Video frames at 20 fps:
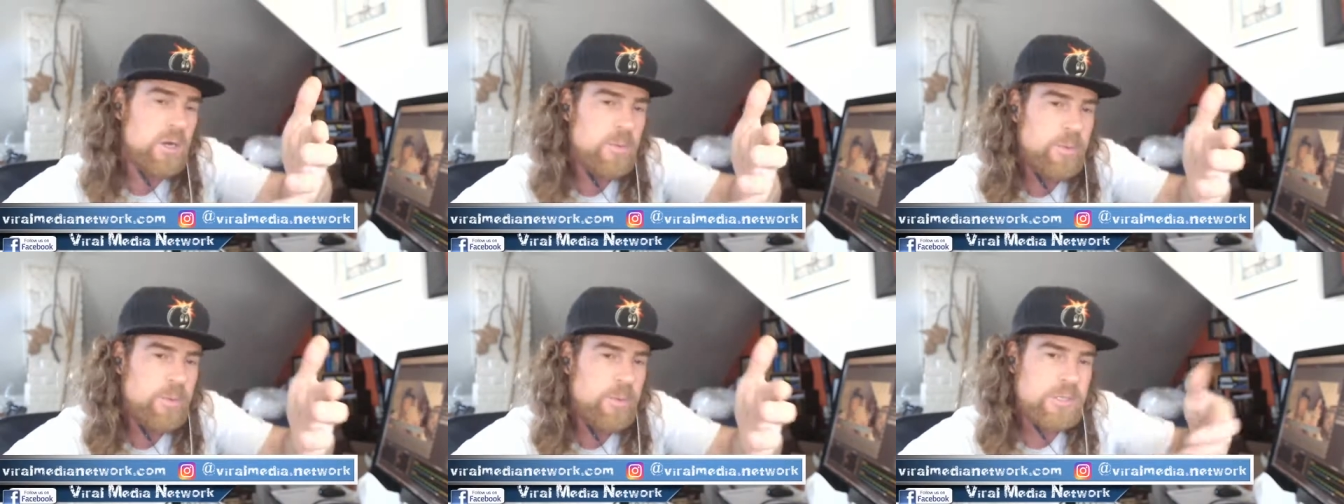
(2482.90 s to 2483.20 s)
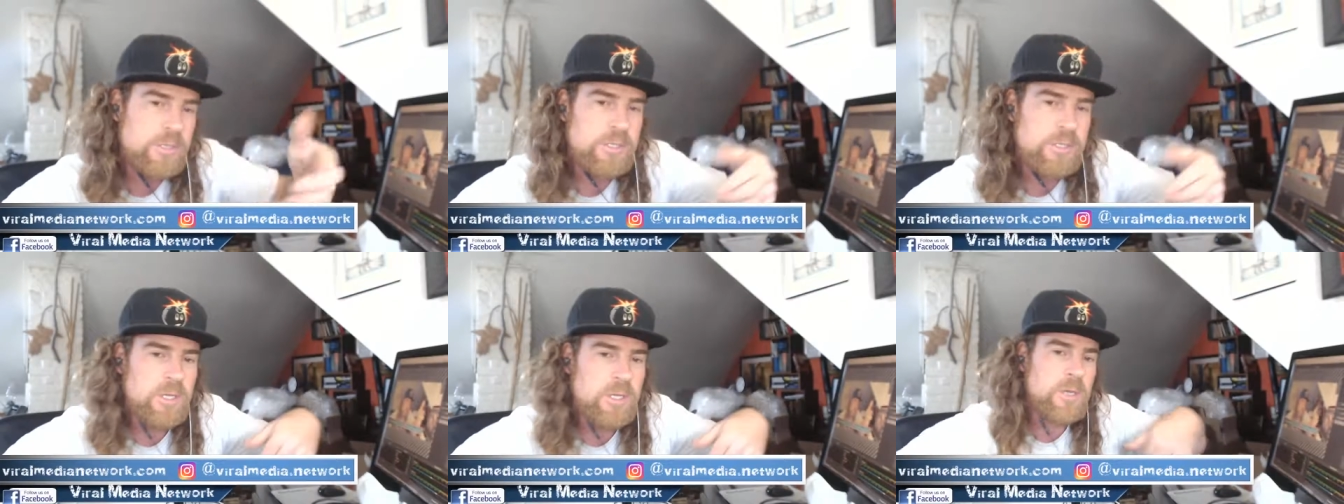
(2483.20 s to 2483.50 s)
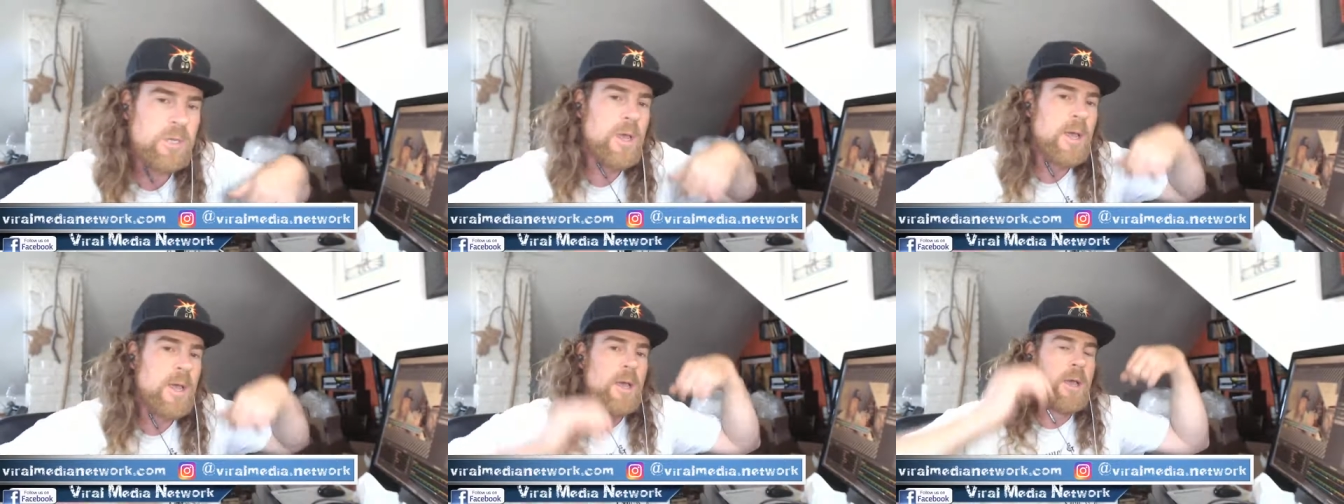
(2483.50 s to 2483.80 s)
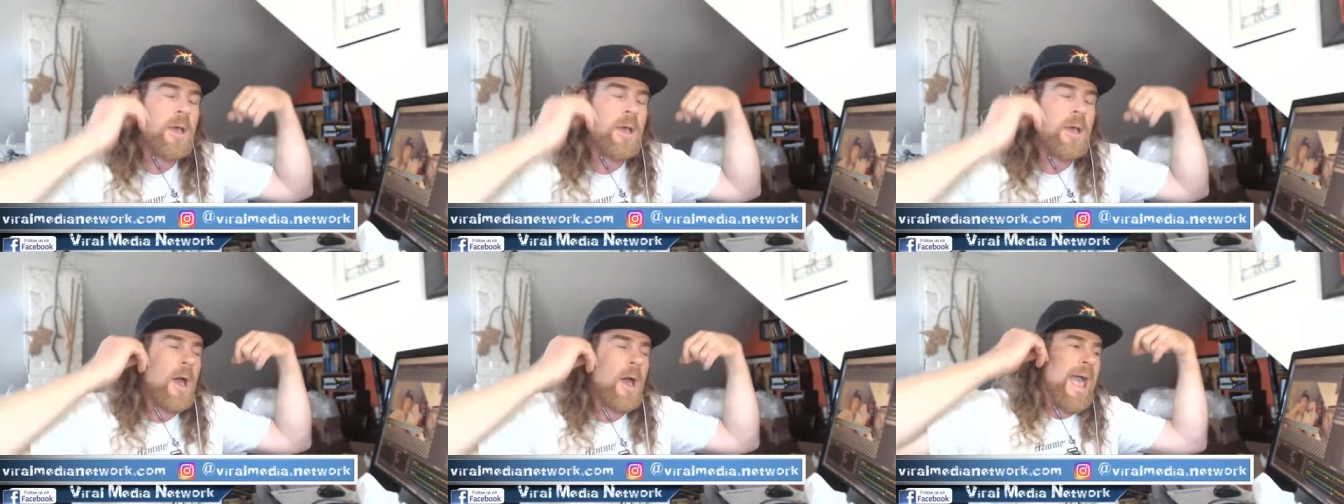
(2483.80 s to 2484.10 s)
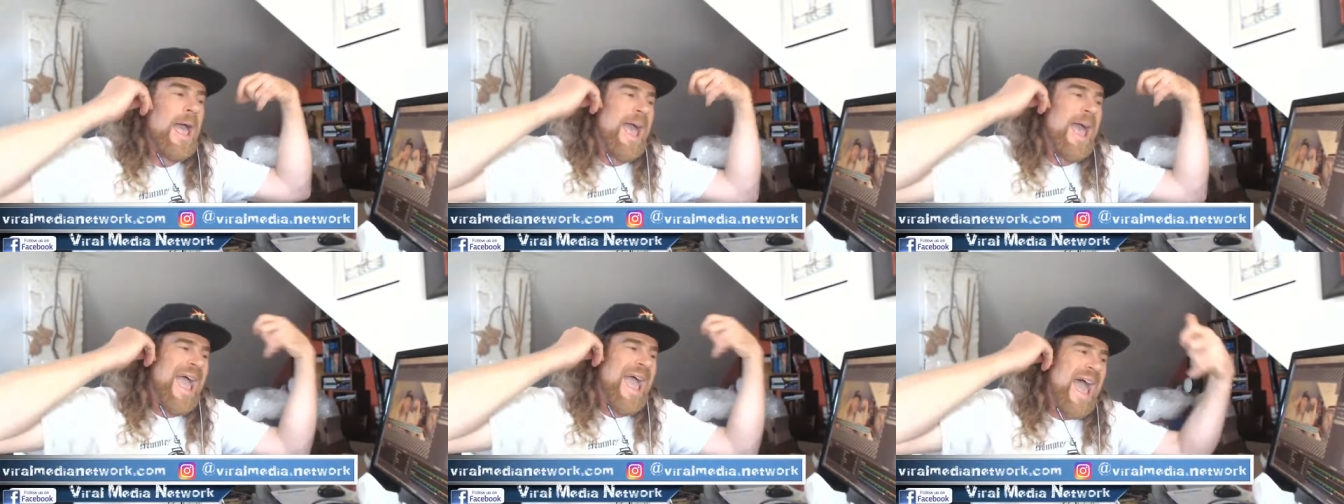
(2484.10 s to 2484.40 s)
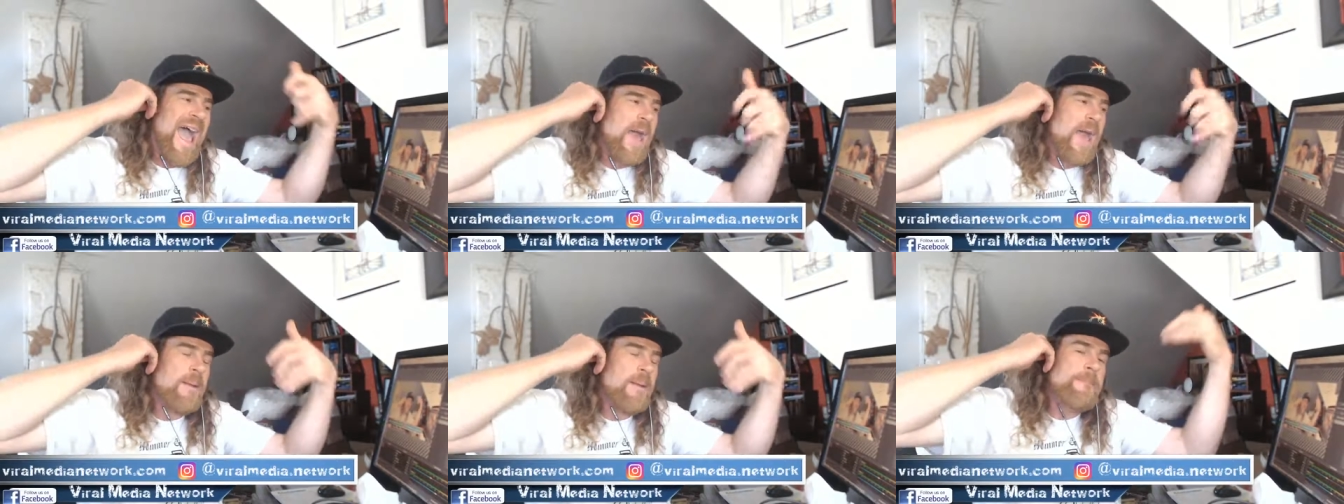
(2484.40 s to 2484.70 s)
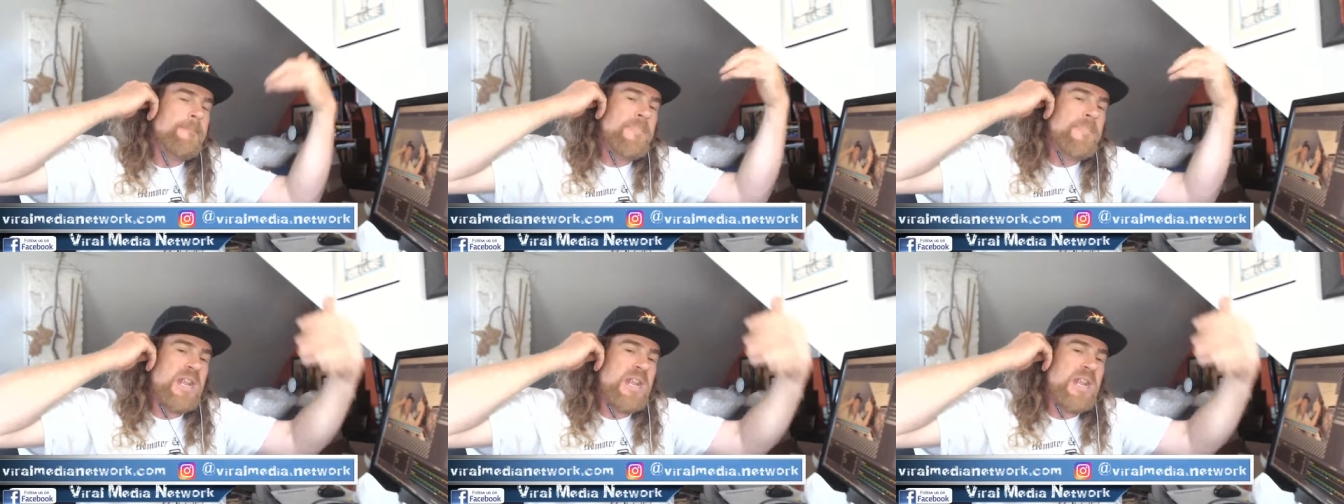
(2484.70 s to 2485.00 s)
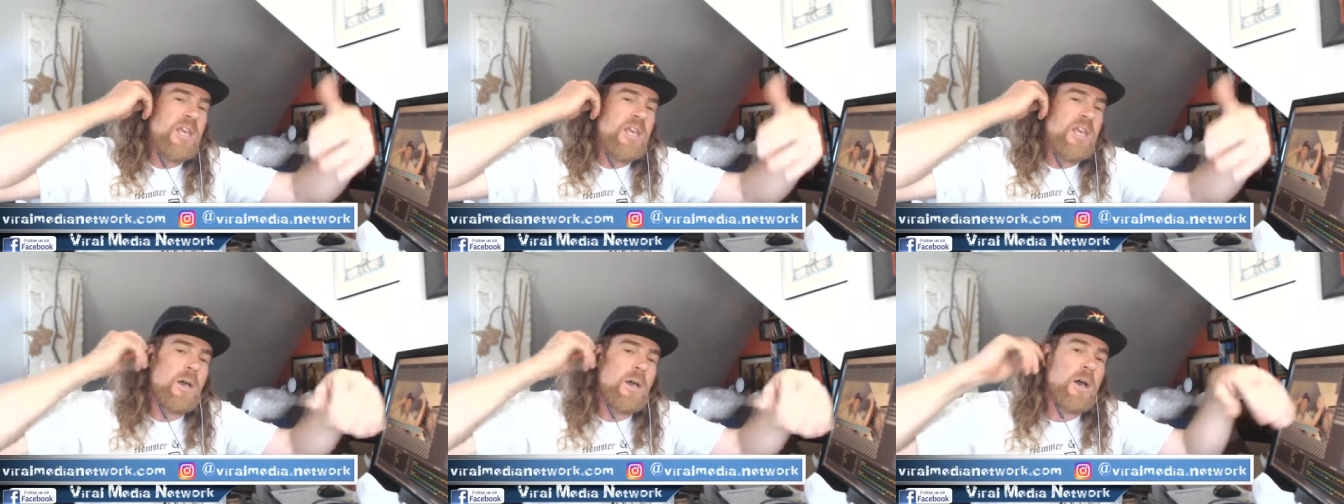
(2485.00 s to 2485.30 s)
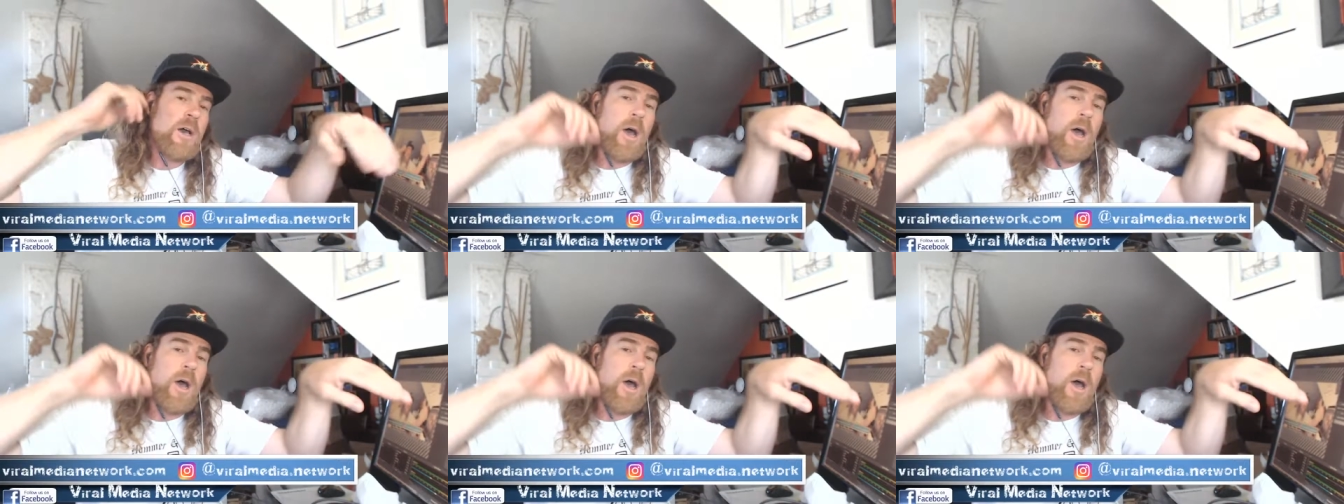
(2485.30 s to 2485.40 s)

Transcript: person, at media